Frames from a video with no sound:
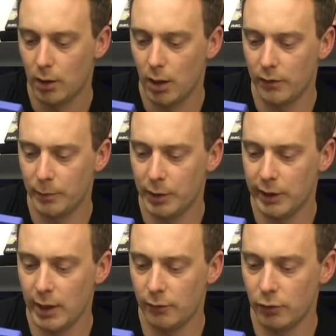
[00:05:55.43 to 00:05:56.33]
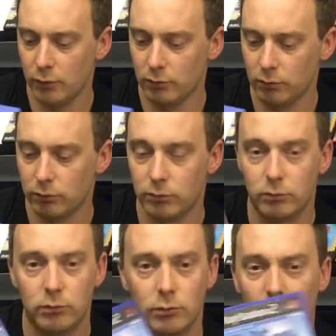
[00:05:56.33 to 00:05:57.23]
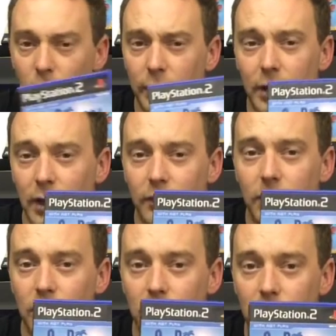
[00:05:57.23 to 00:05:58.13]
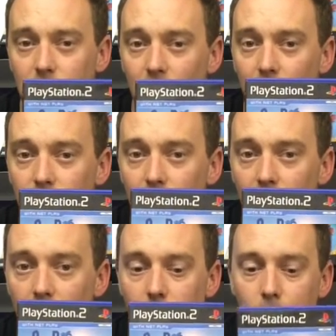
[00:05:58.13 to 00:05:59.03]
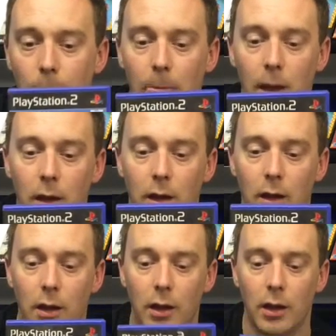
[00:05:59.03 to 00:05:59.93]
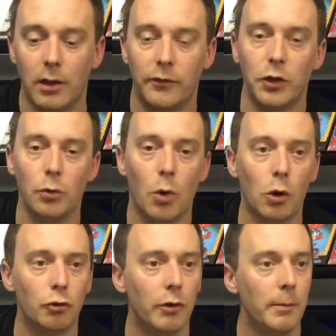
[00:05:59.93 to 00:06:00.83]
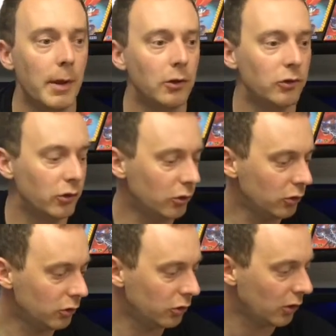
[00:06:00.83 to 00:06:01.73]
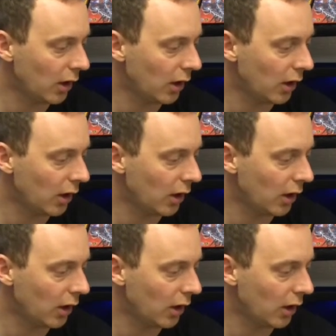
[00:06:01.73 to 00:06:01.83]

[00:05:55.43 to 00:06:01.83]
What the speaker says: Haven't played Outrun? You haven't lived. That is right. A few honorary mentions.